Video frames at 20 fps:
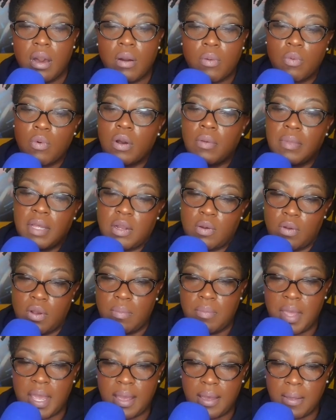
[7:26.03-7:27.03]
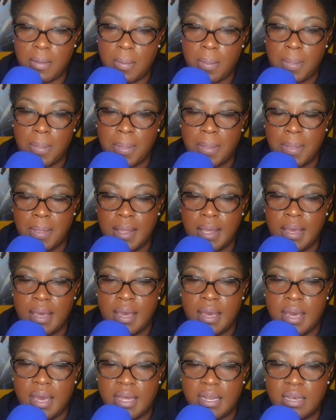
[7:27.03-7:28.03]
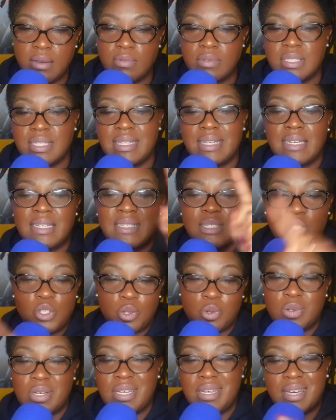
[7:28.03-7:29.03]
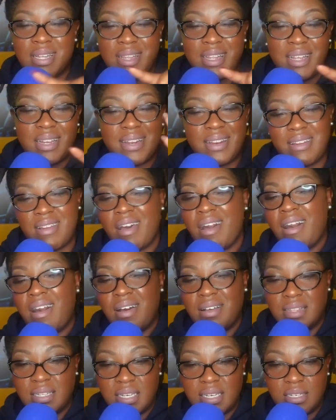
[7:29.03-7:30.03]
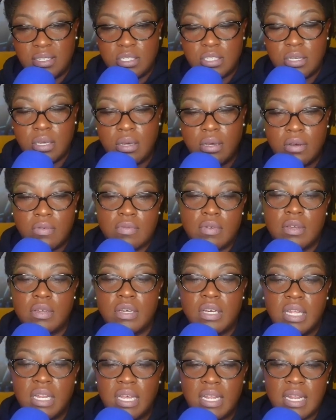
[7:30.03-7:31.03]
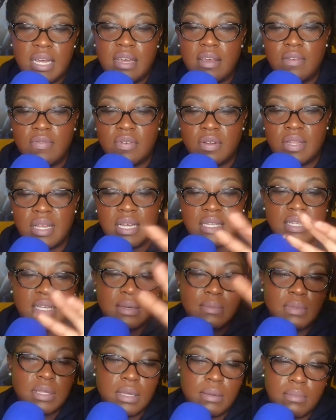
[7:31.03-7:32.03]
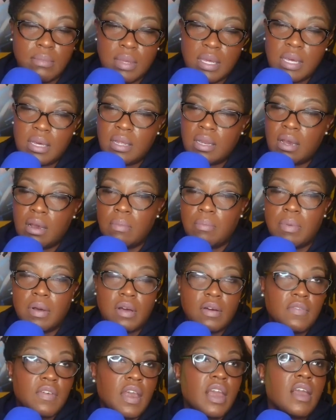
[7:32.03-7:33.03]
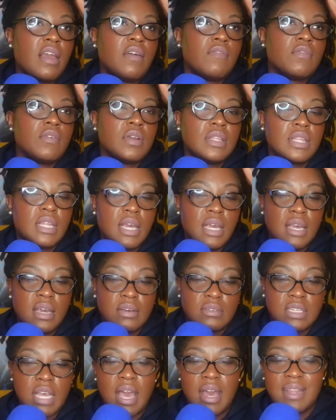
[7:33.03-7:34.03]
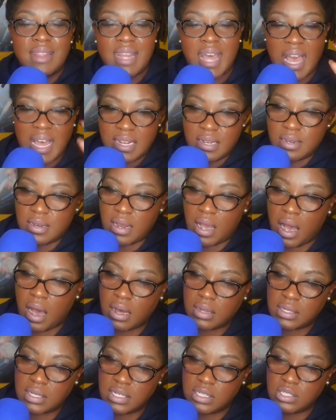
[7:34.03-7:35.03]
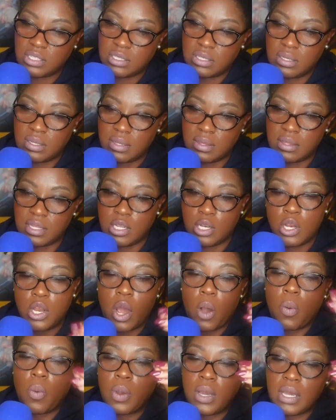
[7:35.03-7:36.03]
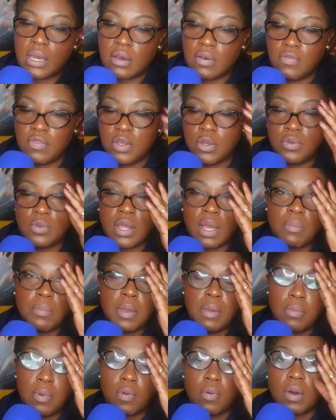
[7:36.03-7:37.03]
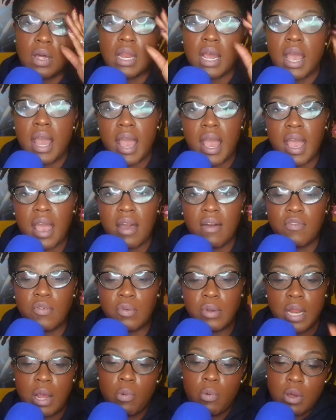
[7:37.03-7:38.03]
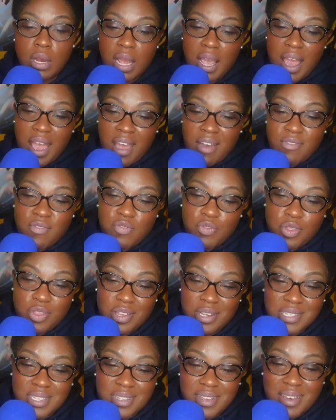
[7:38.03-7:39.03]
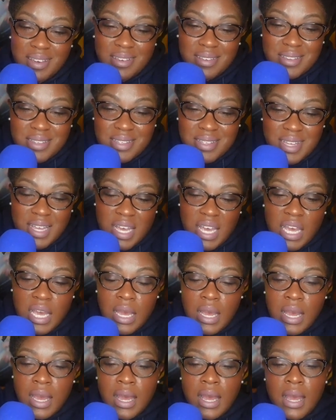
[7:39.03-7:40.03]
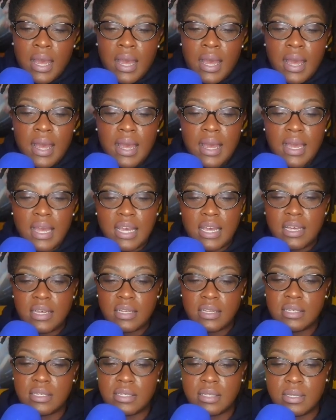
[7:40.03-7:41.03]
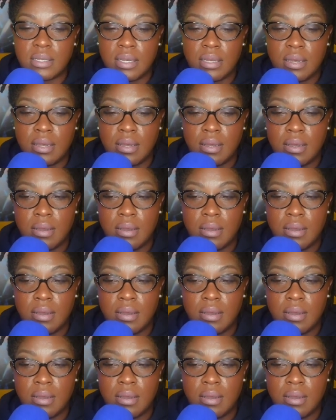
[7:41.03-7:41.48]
a woman or a man. And it was the tree of the knowledge of good and evil that tempted men above everything else. That knowledge, the knowing of you that people want to have when they want to have the sex, is